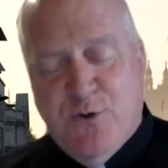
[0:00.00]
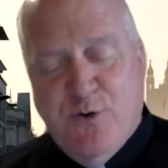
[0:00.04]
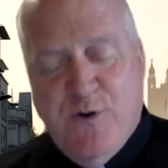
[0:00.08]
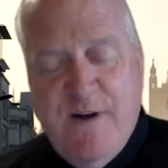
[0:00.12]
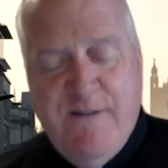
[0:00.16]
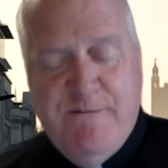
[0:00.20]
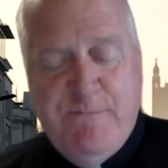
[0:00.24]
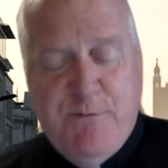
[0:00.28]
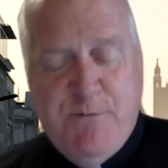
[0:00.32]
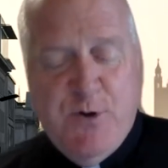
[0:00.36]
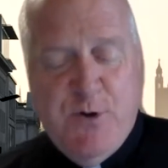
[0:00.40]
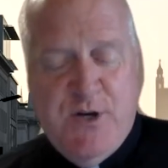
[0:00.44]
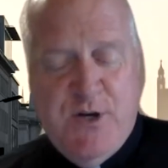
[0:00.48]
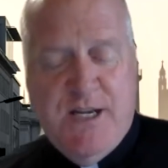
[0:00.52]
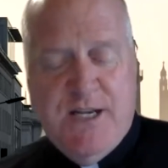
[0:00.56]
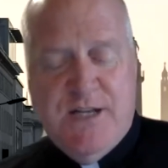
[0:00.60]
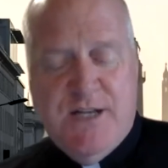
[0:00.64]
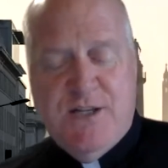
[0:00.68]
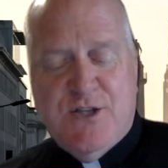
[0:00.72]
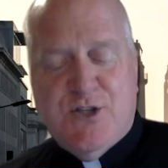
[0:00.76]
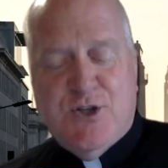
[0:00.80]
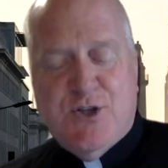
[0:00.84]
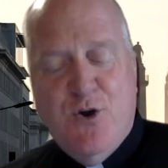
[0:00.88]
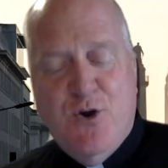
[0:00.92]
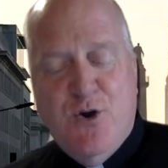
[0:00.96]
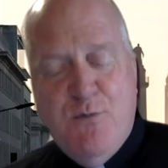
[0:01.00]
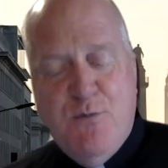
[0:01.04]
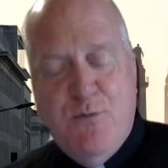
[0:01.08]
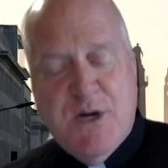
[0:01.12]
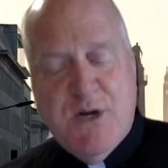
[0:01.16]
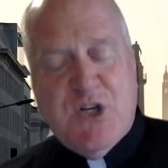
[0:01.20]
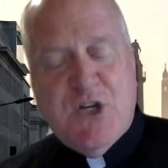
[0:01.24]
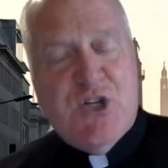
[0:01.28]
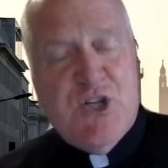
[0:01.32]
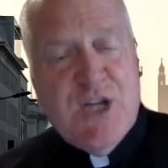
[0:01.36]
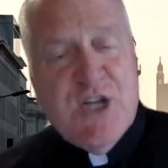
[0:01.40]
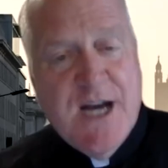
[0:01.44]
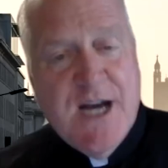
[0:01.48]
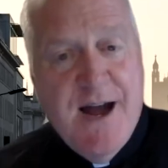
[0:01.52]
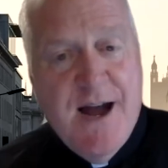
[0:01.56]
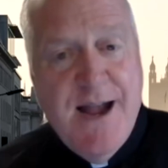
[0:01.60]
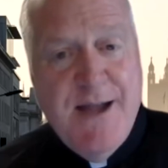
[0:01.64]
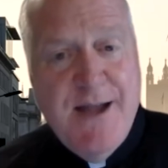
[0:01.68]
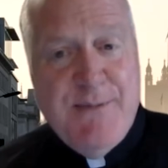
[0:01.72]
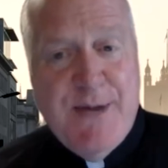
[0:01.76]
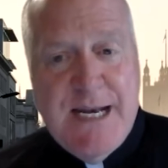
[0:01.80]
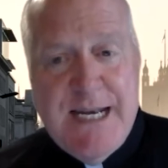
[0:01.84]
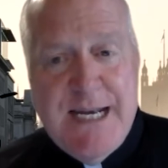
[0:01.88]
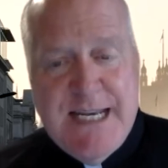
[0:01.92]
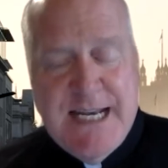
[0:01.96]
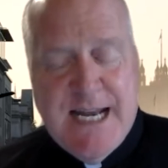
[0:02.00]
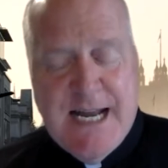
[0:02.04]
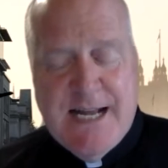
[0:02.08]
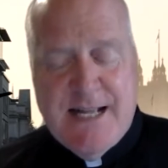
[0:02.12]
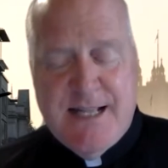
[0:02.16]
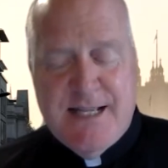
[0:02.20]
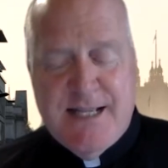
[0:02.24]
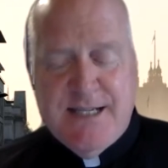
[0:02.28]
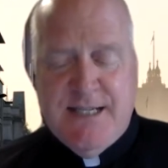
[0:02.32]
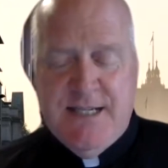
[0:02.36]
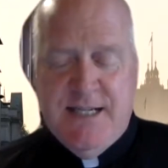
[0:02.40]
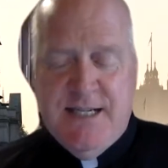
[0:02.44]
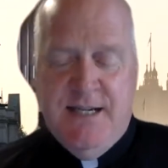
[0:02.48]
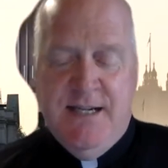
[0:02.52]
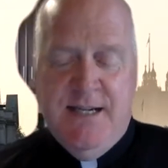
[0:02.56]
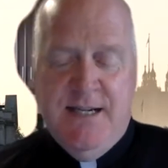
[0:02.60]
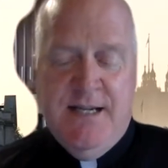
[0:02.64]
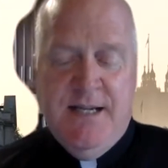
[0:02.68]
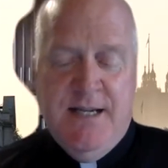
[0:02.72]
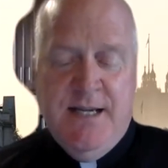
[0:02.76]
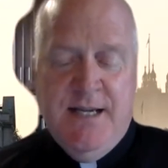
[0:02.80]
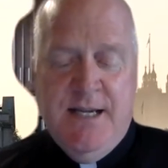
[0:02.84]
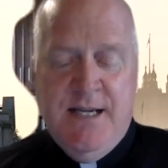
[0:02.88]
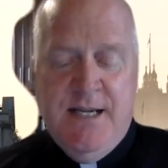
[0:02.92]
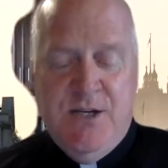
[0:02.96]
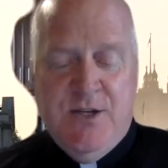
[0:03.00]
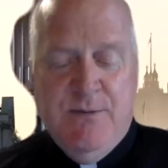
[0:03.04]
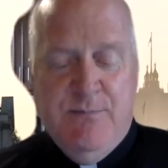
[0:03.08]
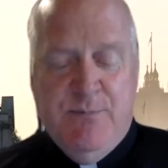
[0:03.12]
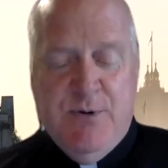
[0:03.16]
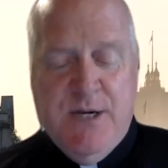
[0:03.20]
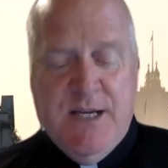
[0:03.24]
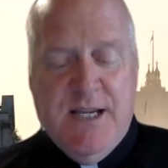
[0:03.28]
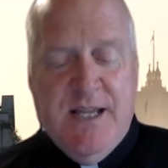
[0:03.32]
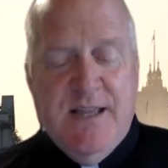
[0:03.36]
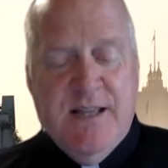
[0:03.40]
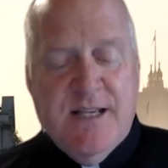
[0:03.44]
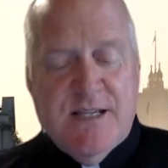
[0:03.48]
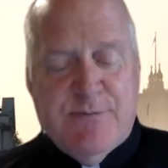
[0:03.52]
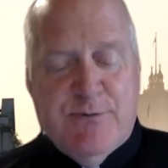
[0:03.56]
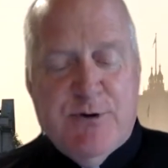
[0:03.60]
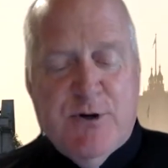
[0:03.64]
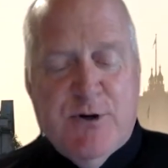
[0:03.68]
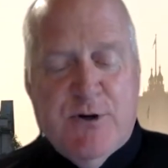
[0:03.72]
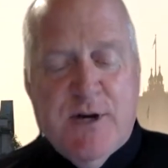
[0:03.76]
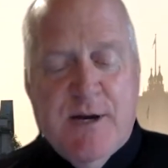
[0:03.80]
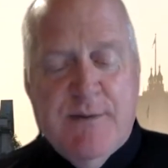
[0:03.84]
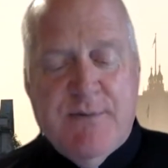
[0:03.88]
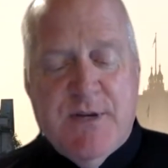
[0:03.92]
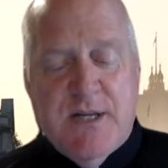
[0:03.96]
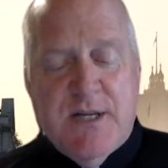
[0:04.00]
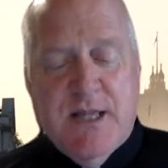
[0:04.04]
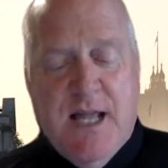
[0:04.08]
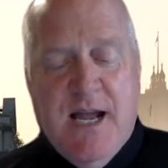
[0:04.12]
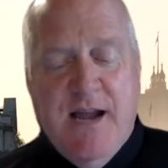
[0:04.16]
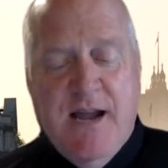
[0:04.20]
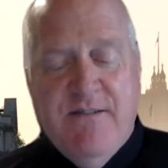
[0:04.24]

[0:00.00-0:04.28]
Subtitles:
who have put in so much time and talent into bringing this program to life.